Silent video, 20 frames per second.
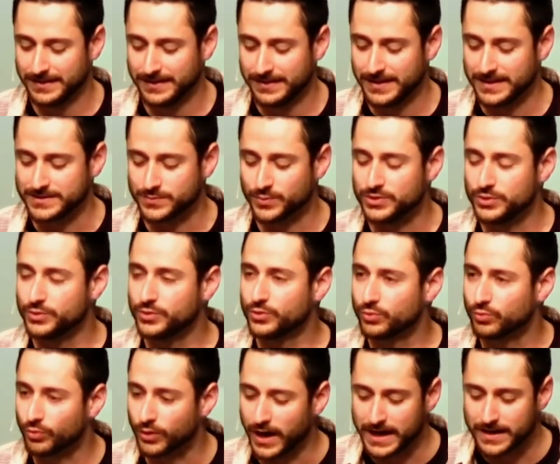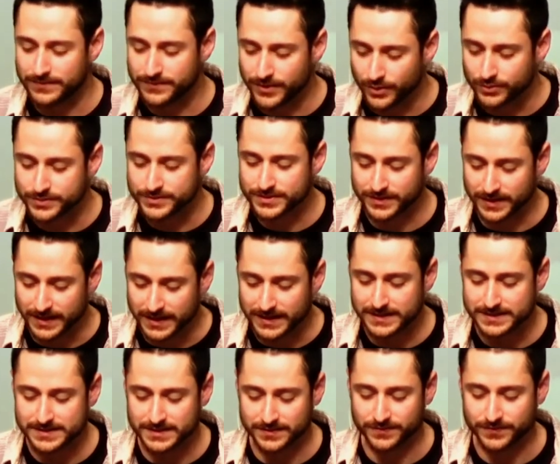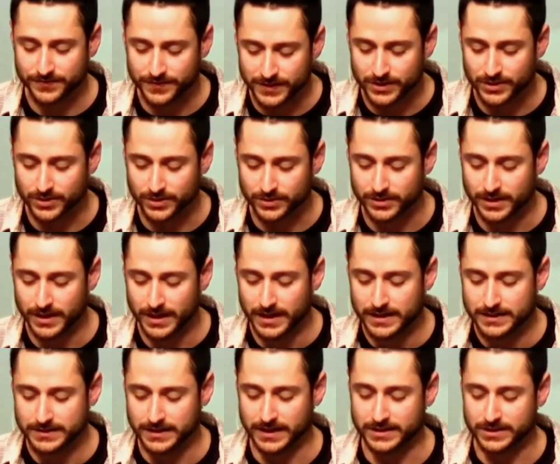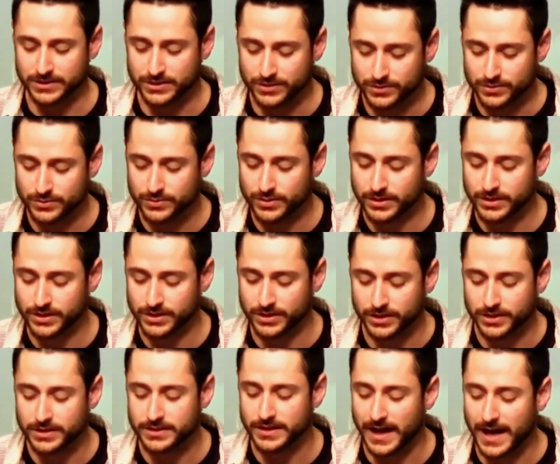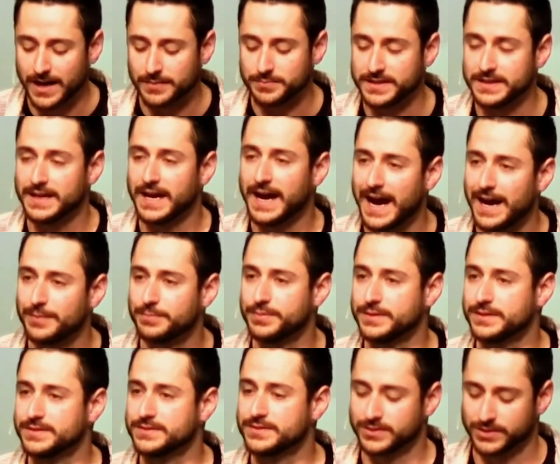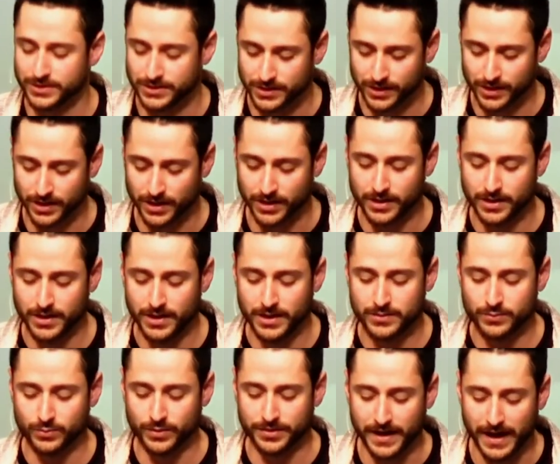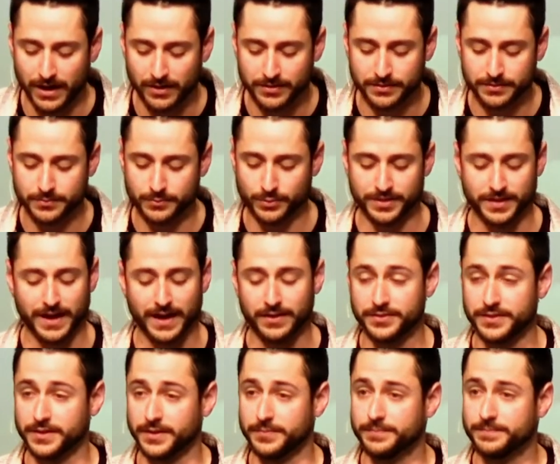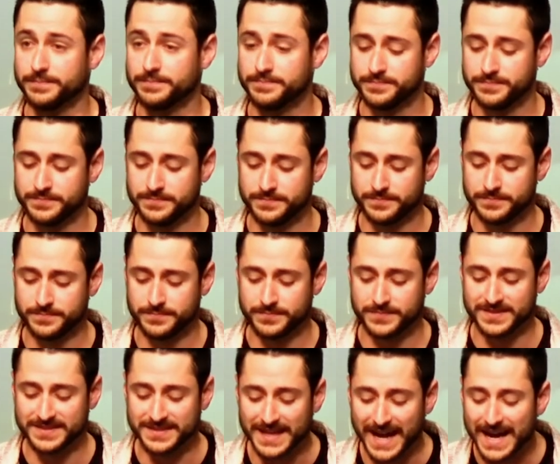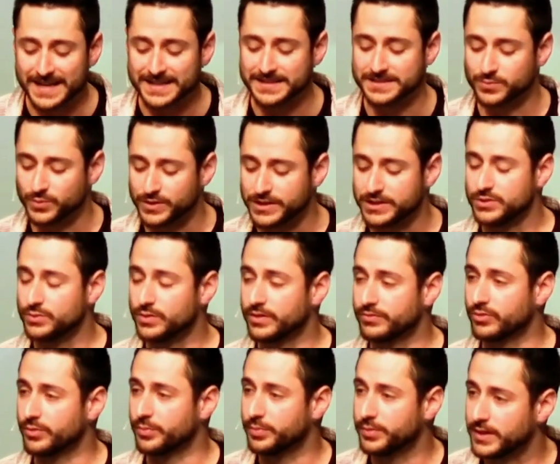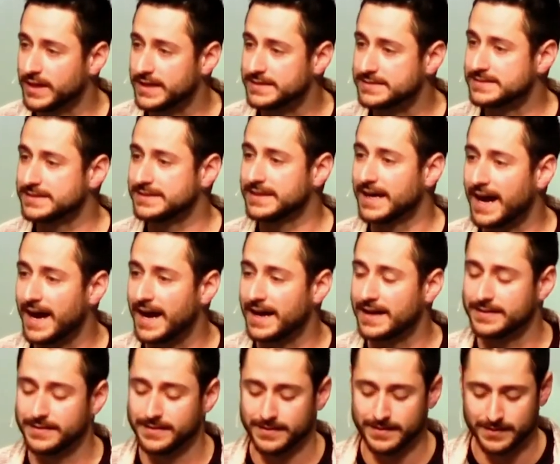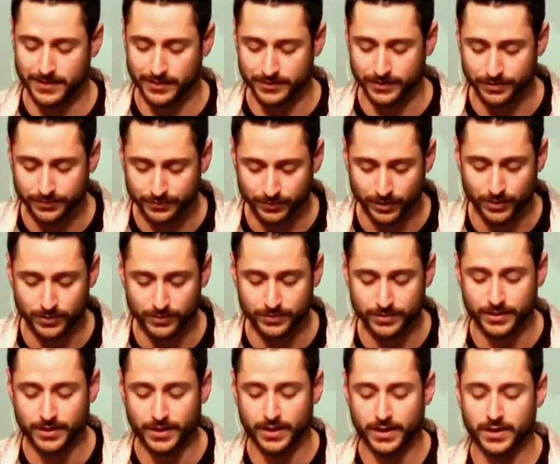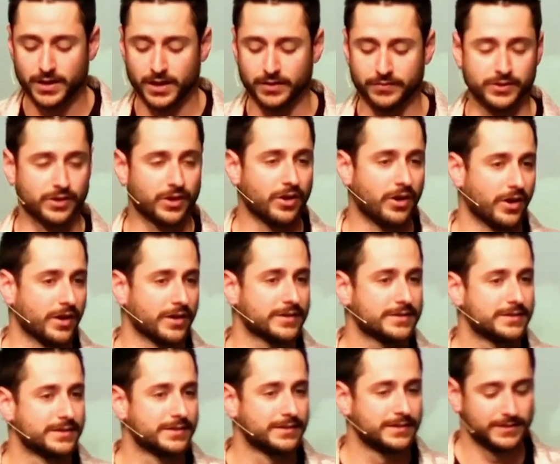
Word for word: It's when you crave those things and feel like you could not be happy and secure without, without them. That is when you have replaced God on the throne of your heart.